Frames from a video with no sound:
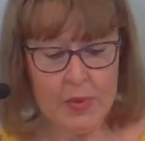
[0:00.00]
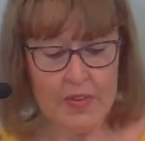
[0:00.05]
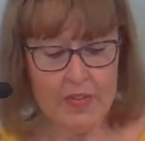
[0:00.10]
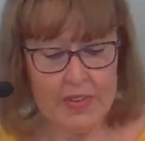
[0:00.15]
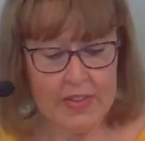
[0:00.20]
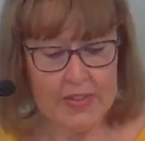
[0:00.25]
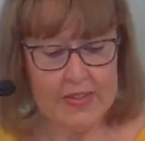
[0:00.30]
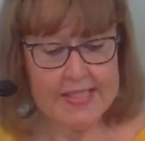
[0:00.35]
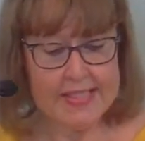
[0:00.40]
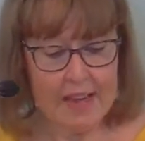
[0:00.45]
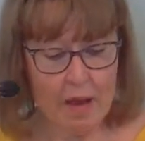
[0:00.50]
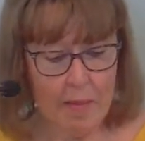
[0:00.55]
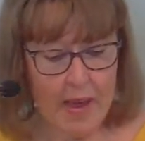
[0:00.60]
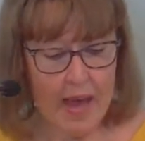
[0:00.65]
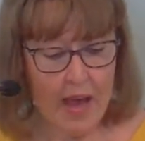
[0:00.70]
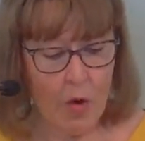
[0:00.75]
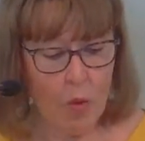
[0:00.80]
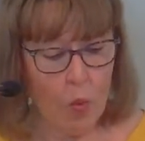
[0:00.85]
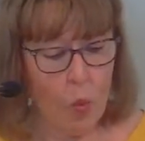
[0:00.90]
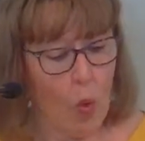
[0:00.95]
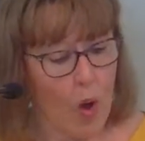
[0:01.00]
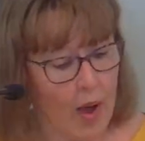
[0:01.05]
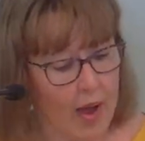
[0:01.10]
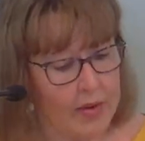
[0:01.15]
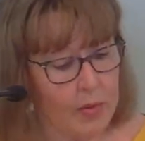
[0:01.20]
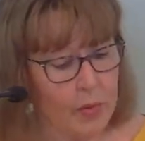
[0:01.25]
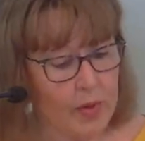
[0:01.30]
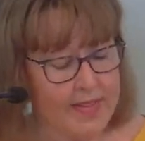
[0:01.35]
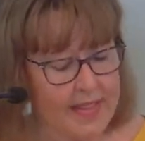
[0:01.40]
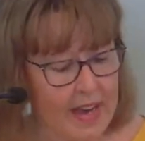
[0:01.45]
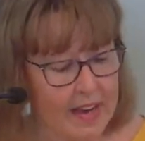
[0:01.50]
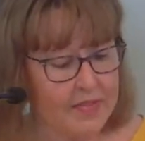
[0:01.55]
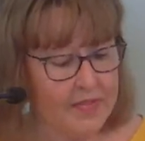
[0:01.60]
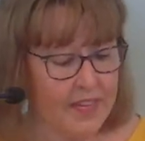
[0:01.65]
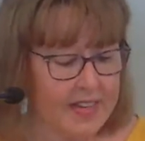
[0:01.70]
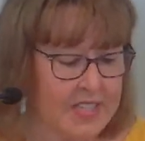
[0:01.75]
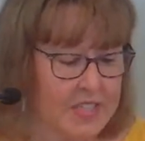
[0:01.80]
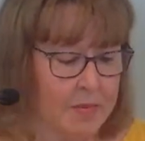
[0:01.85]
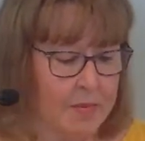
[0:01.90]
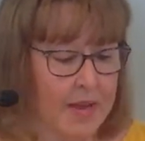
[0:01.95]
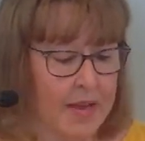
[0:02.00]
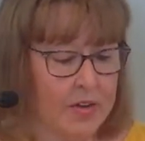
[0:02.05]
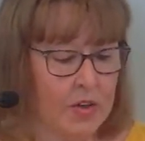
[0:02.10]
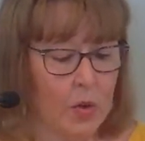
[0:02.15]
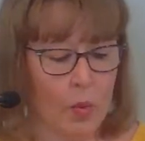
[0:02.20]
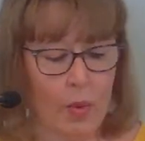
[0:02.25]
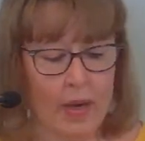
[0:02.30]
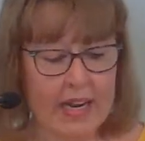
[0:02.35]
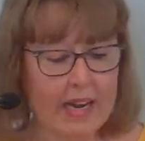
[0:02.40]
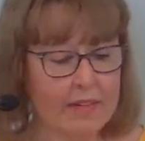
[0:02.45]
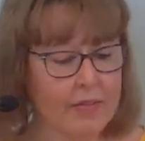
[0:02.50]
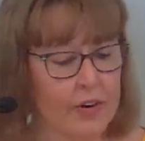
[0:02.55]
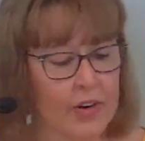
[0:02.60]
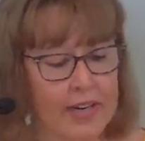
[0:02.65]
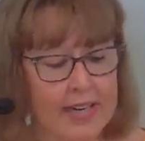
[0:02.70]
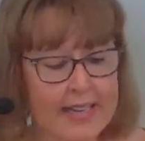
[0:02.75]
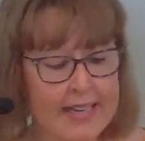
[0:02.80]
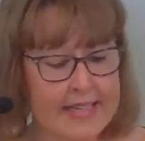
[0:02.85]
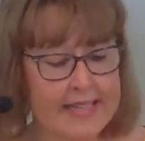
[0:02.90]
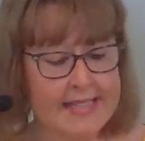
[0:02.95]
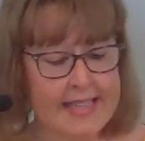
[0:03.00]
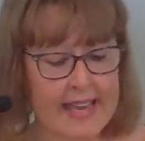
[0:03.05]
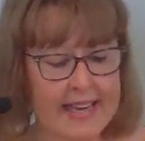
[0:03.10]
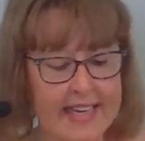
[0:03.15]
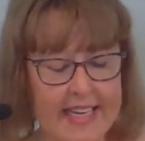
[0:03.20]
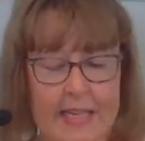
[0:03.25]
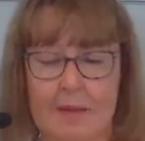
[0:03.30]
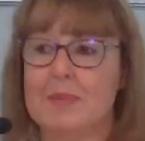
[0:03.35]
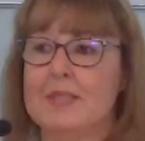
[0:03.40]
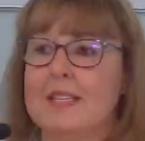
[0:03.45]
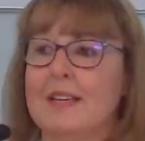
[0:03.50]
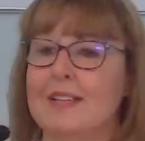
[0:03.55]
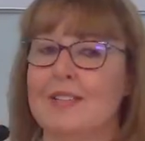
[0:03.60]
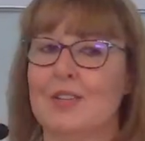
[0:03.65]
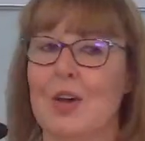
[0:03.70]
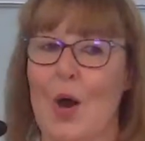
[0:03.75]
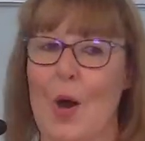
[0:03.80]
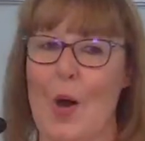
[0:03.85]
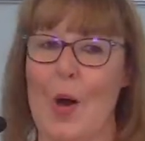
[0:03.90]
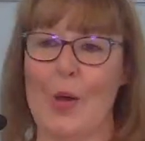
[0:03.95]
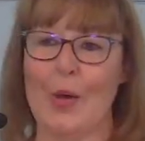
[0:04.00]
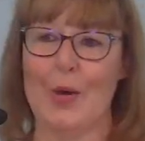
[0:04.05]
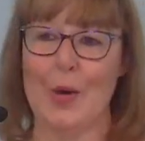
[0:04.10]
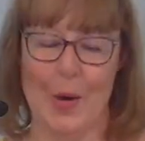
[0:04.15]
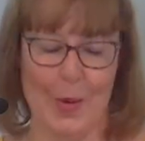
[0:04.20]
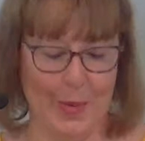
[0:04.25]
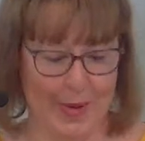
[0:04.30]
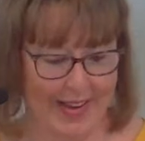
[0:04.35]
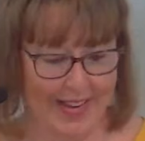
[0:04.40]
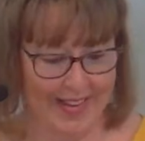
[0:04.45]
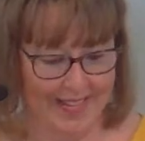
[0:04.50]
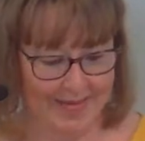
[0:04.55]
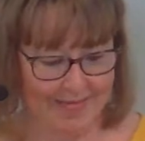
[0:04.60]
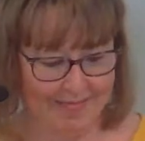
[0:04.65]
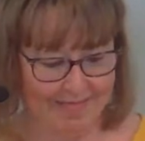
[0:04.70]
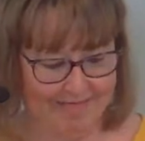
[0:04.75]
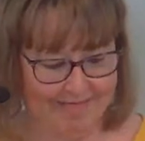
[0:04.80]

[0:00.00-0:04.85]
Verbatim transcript: we feel somehow one with that fundamental whatever it is that keeps us all going.